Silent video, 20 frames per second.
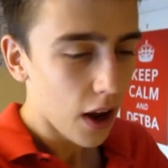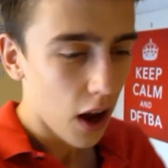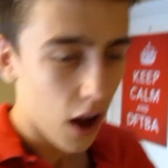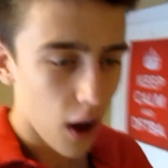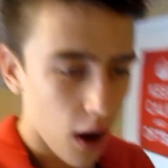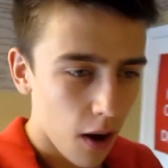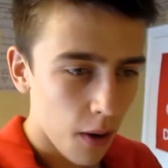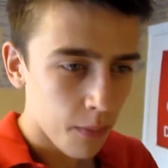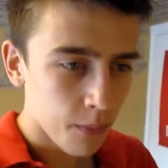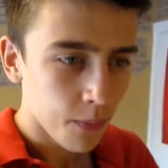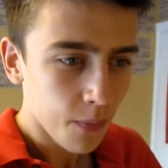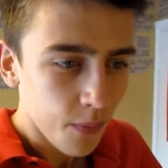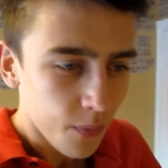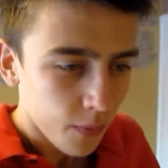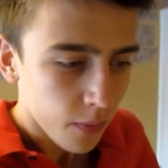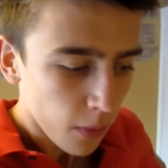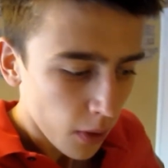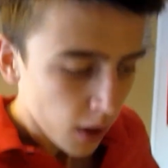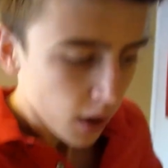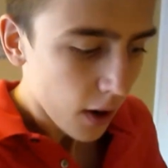
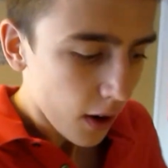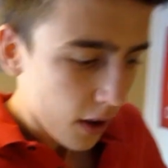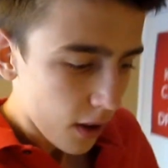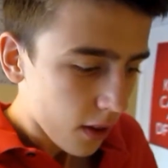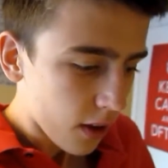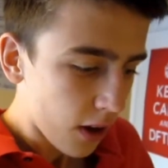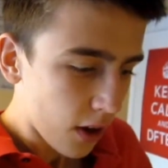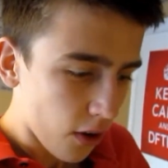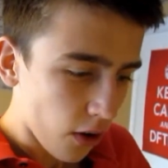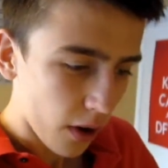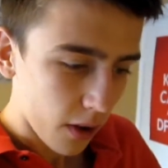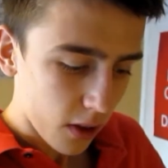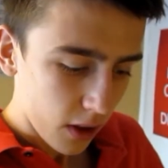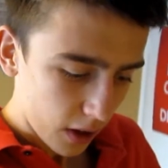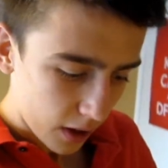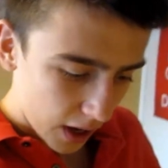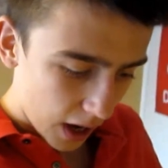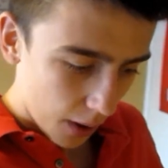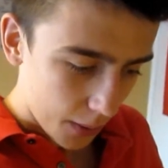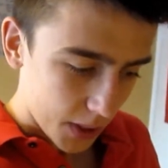The annoying
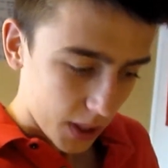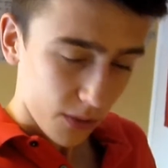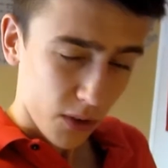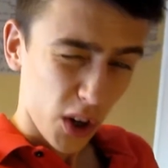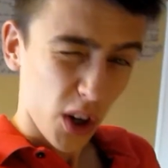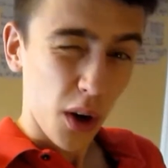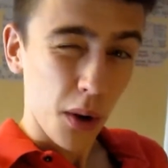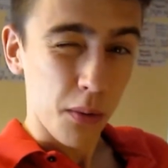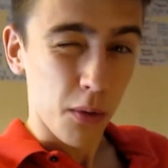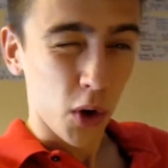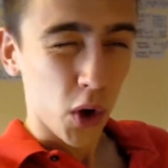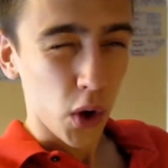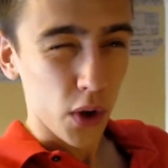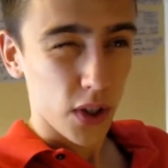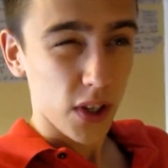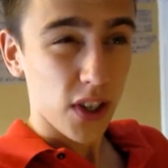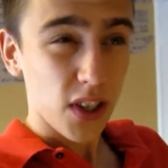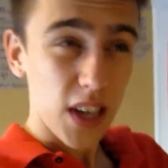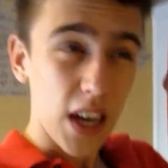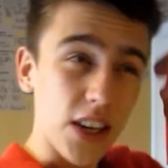thing now is I've got to go and record
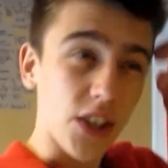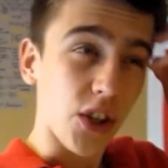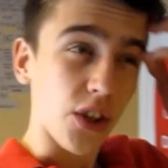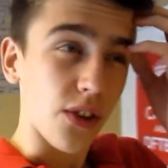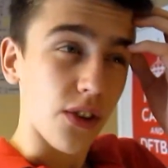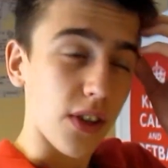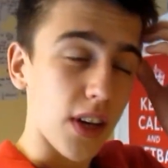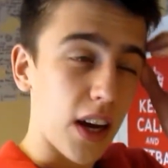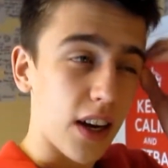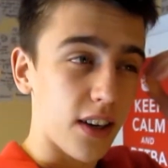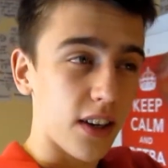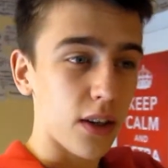the sketches, and